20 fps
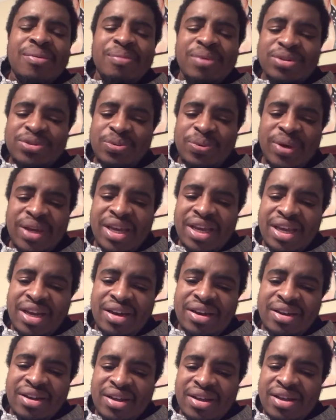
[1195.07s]

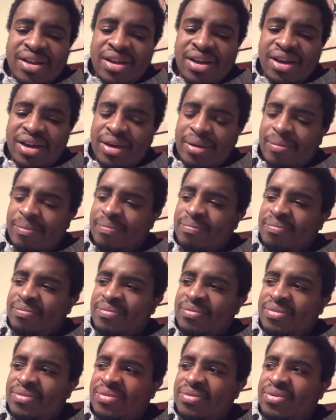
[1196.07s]
between
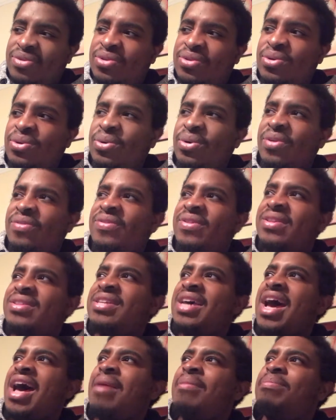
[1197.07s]
2 of the
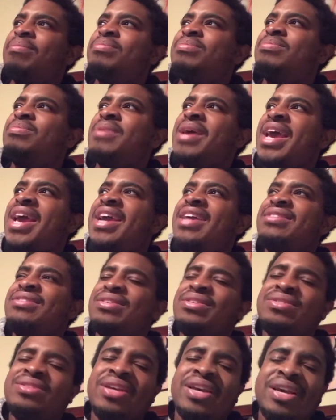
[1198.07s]
top
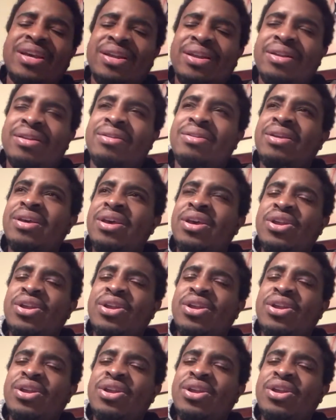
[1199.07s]
aces in